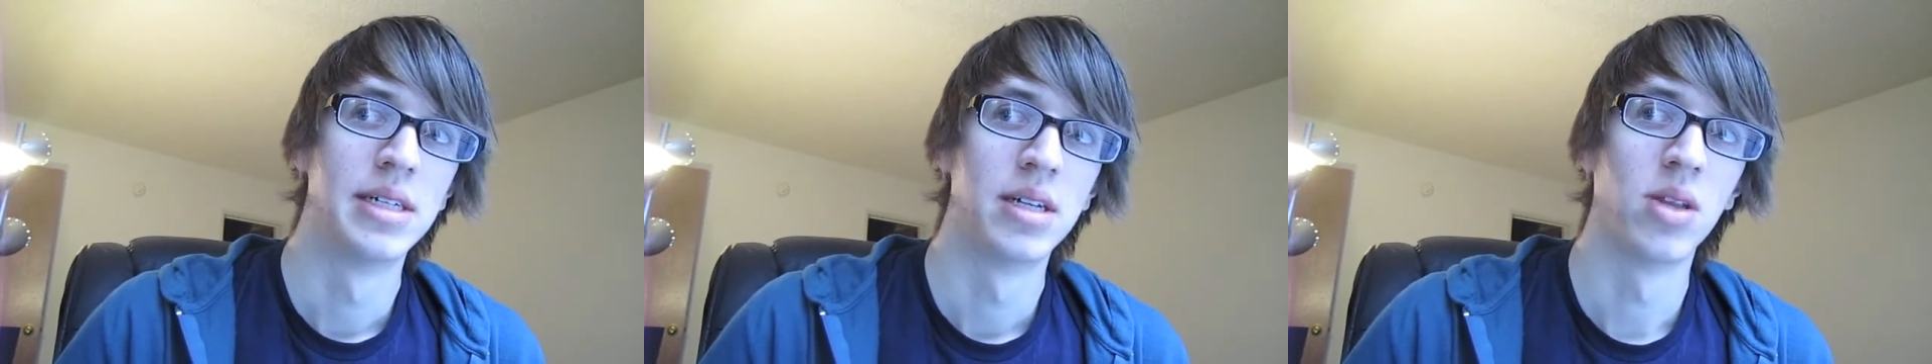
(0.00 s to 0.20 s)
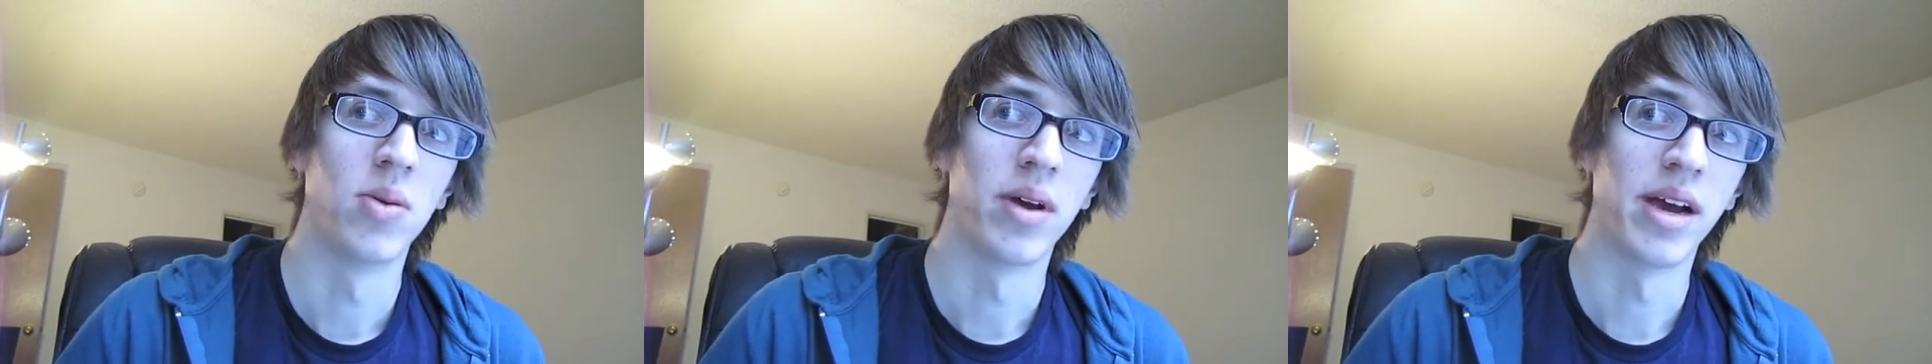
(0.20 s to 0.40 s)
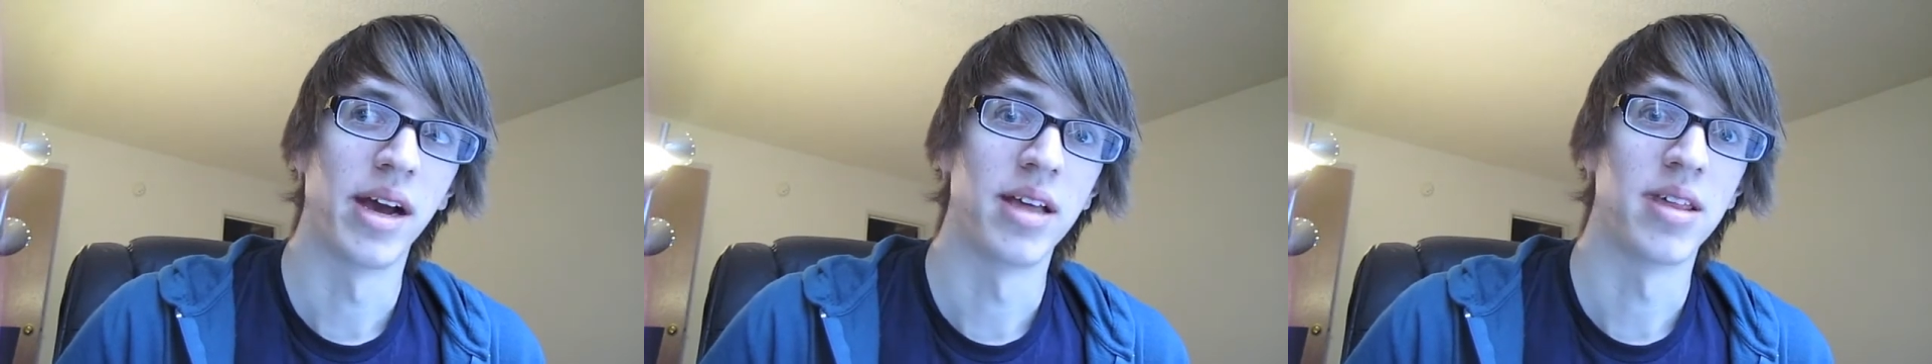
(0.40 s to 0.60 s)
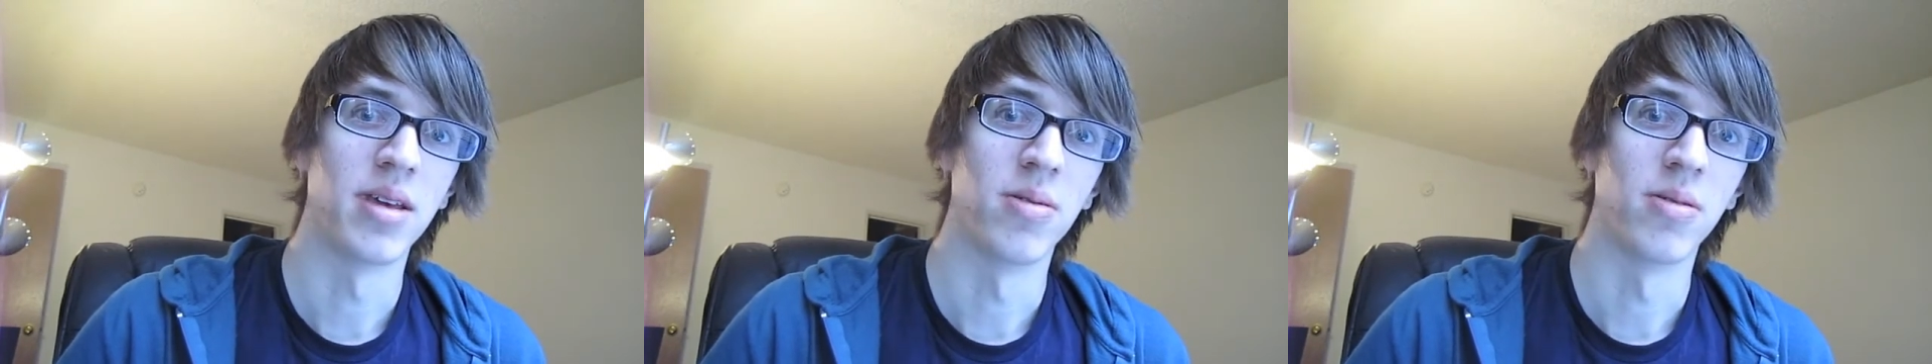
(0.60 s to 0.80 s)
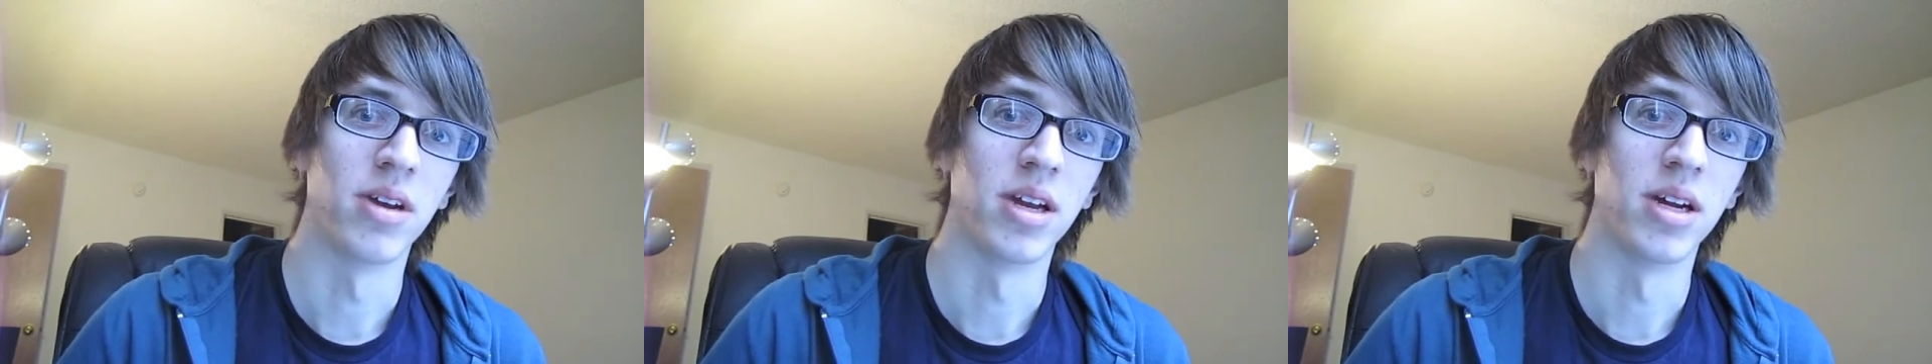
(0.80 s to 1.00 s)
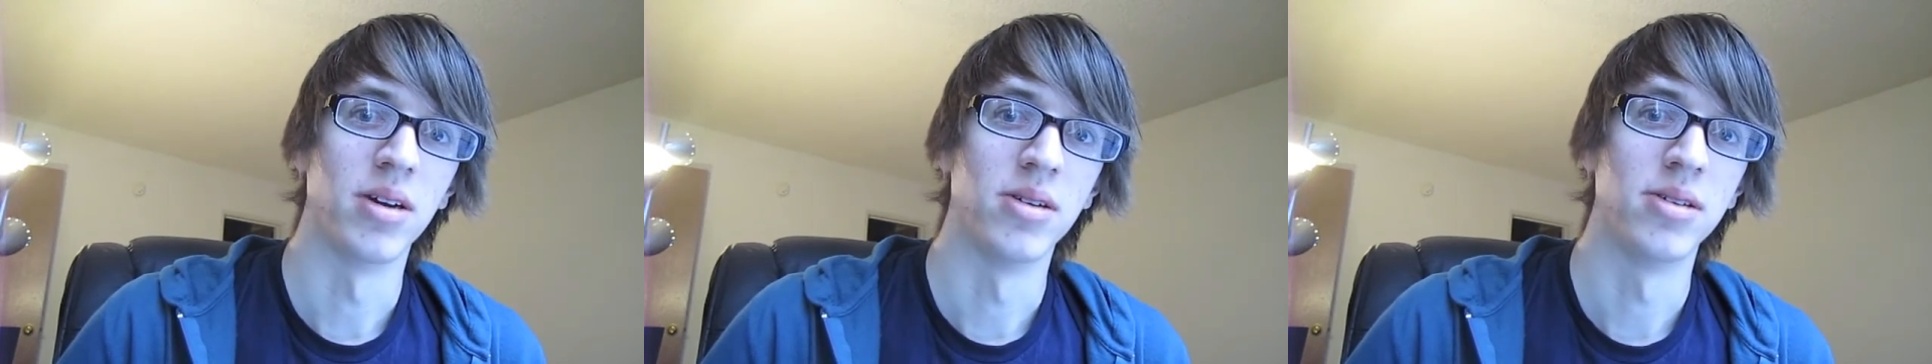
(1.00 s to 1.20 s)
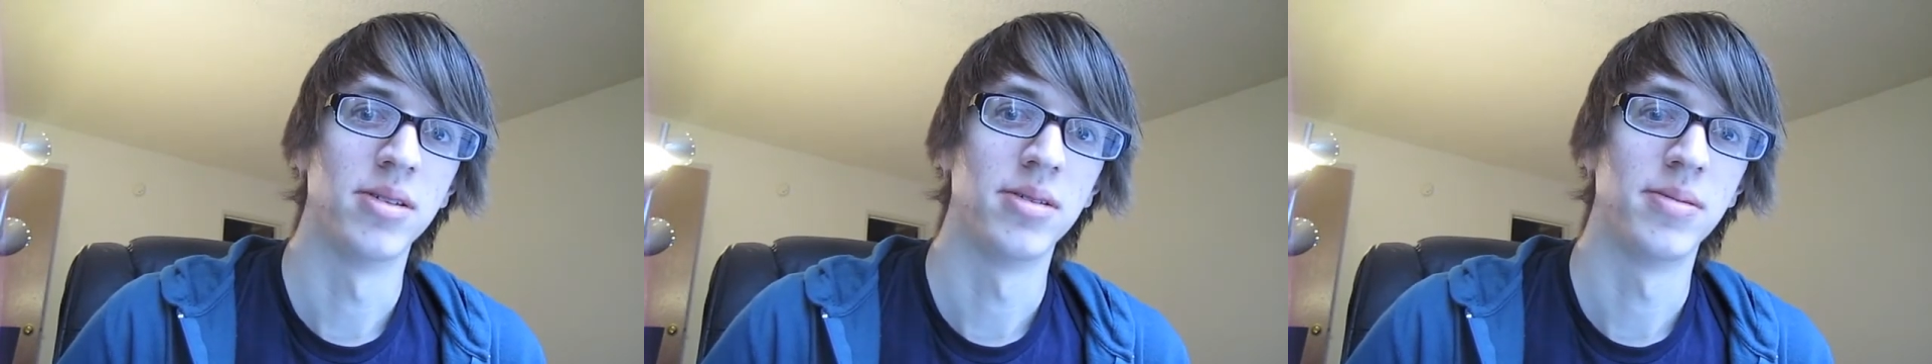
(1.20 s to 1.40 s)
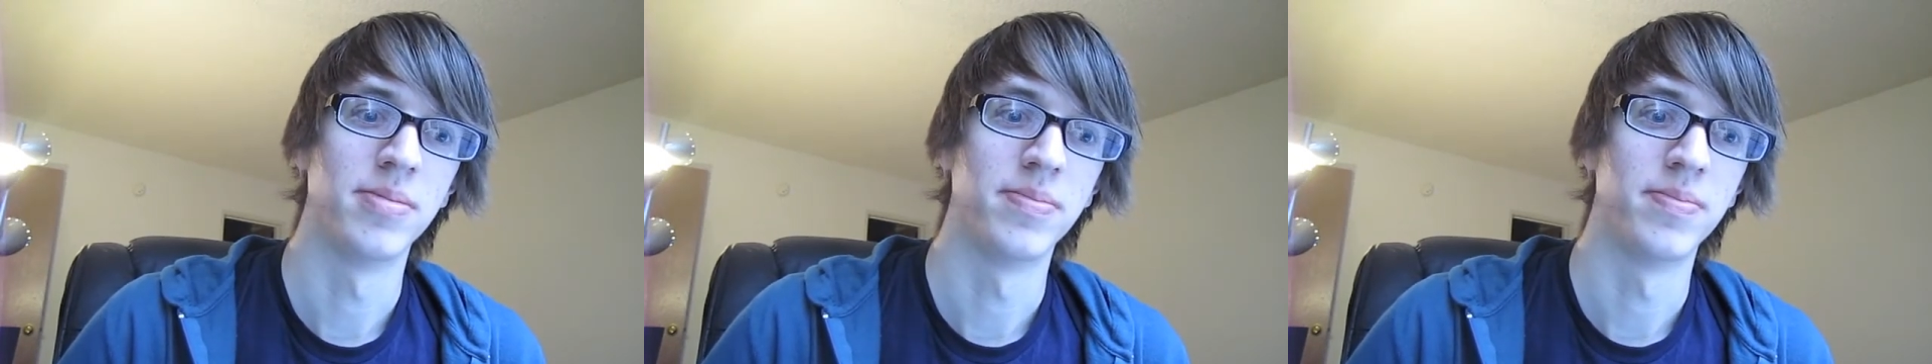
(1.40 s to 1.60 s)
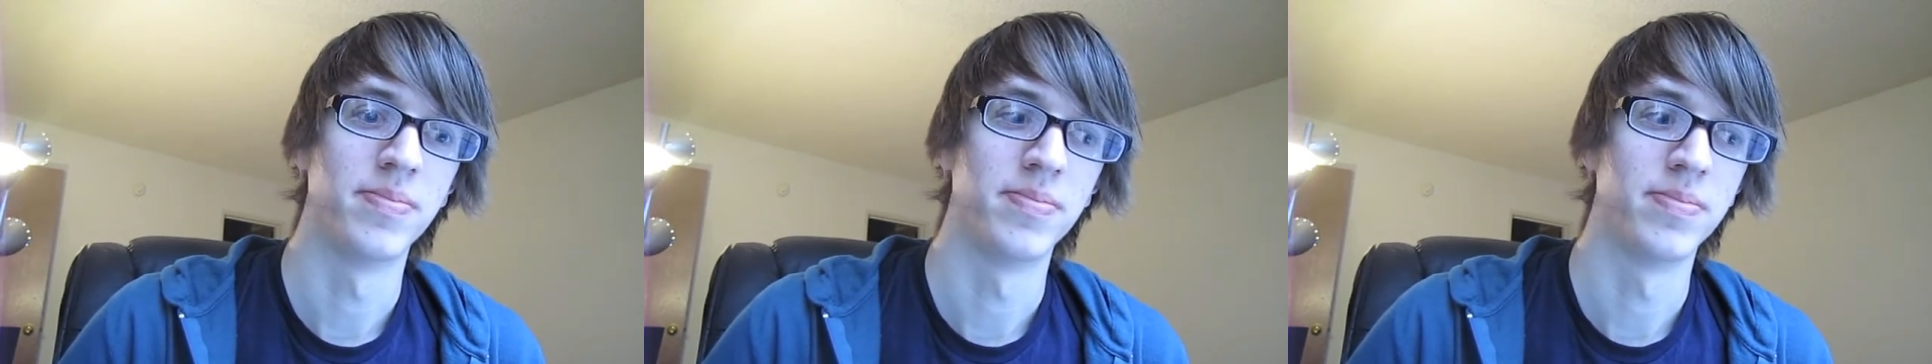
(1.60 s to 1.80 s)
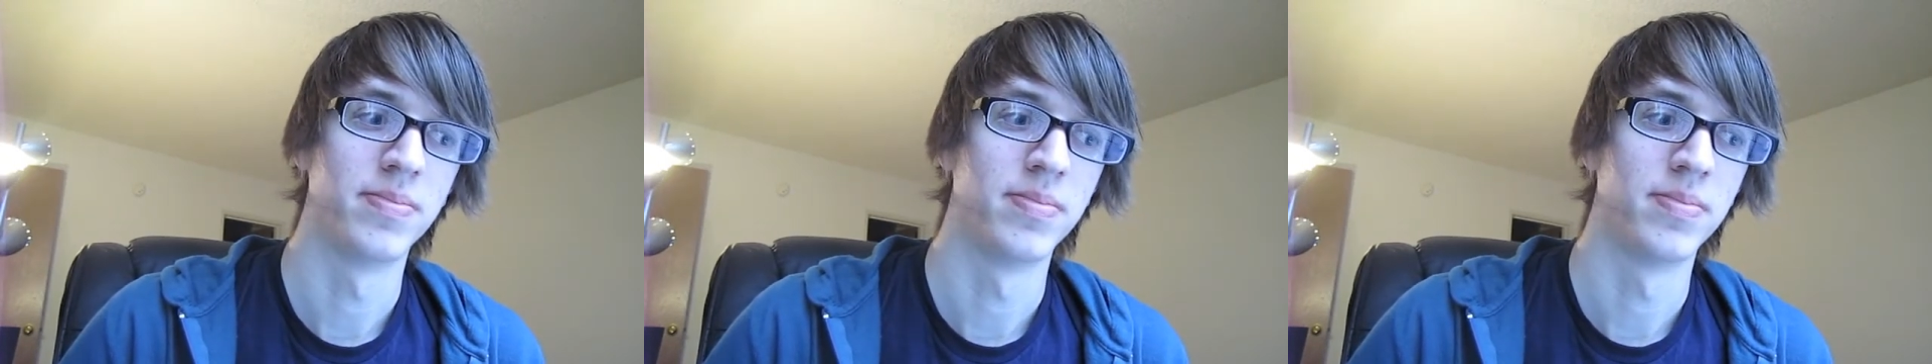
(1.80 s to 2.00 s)
the way I see Reno.
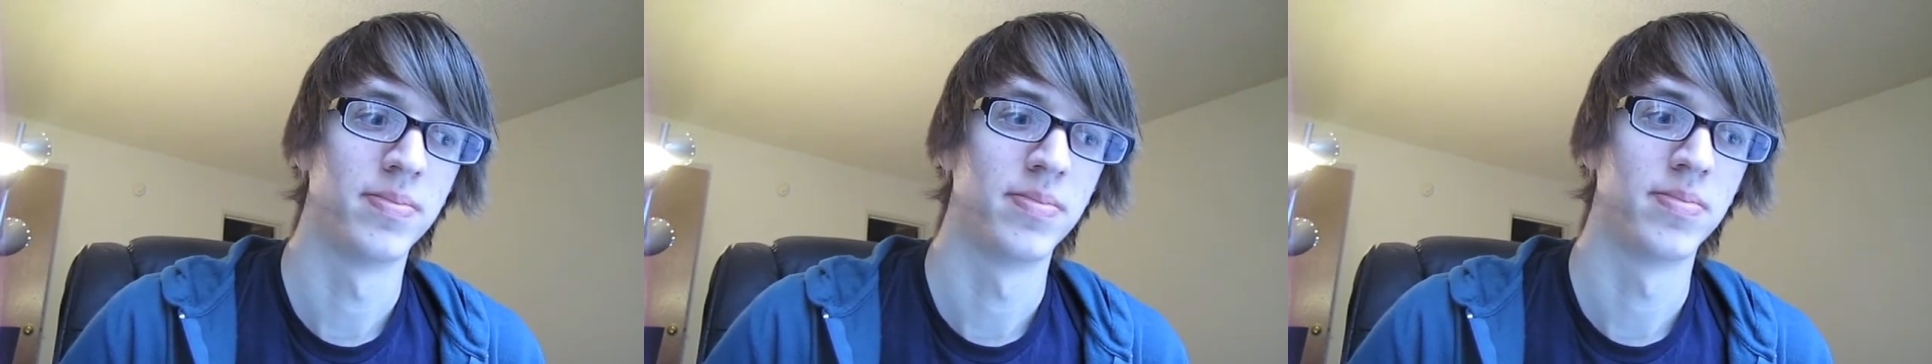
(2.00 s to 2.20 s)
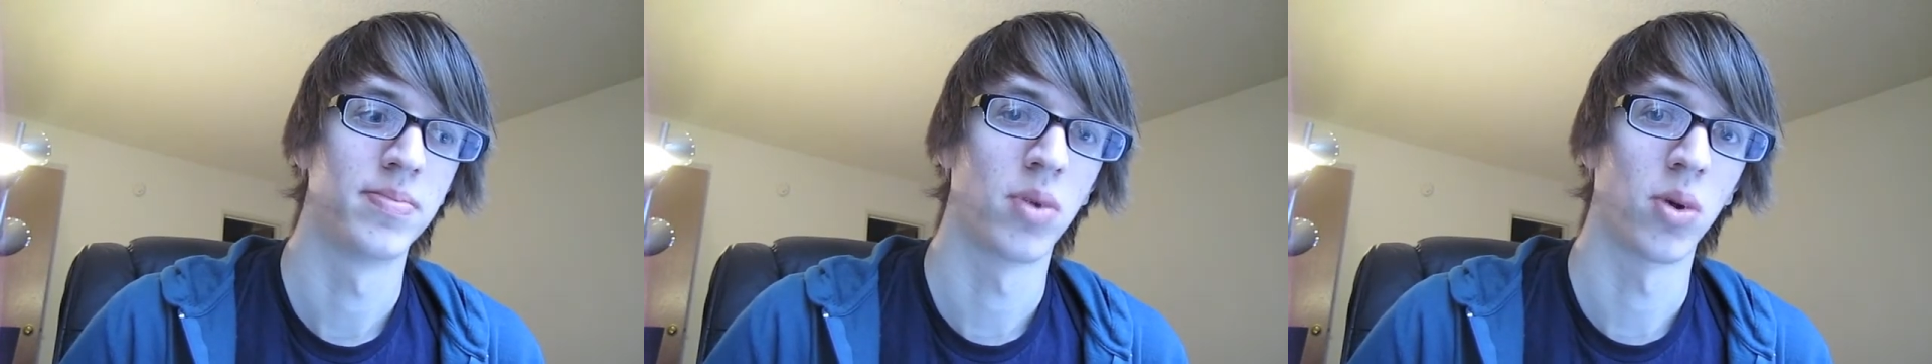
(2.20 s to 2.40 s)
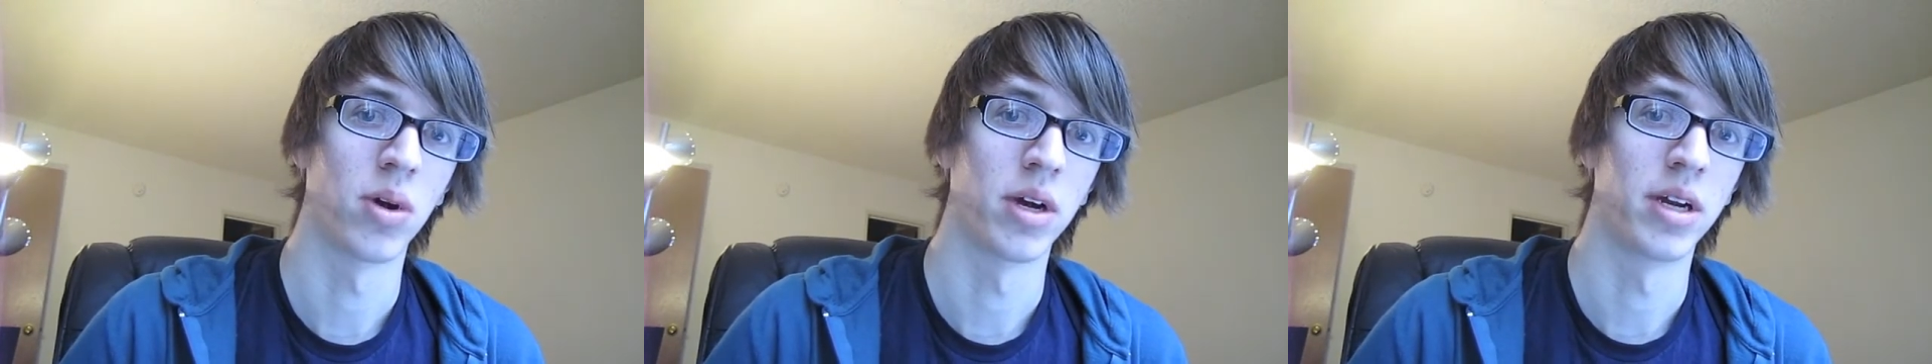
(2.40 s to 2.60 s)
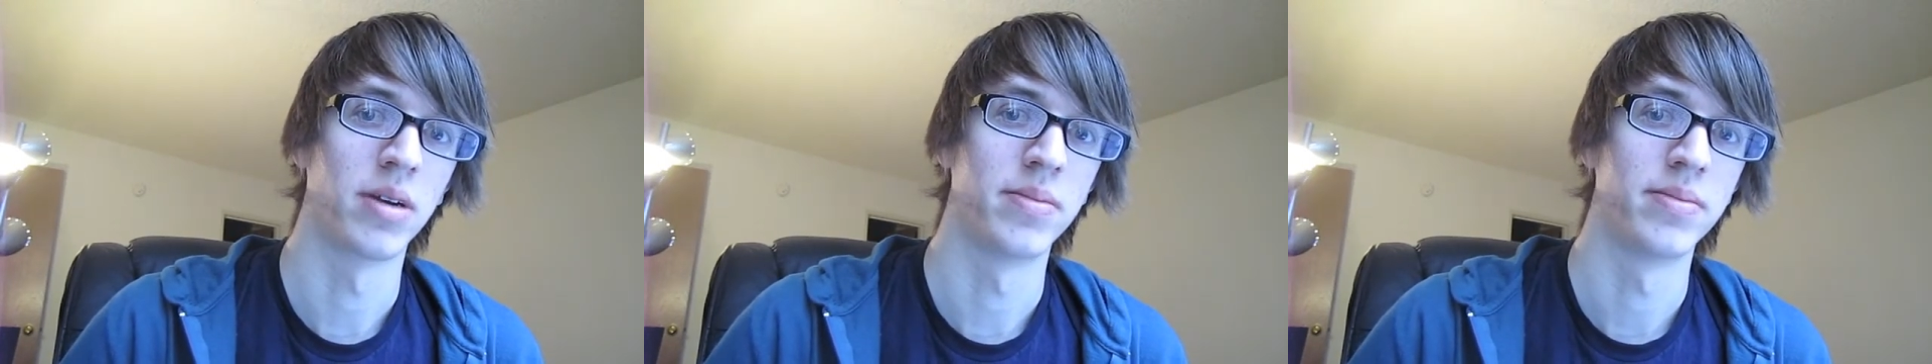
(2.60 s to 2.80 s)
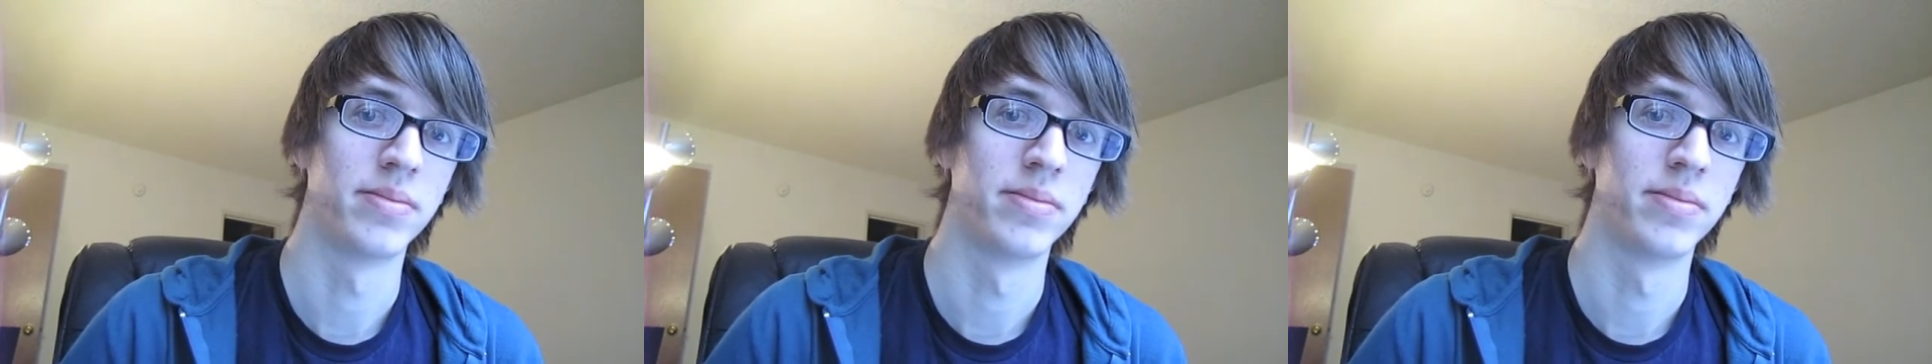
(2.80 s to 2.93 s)
Boring.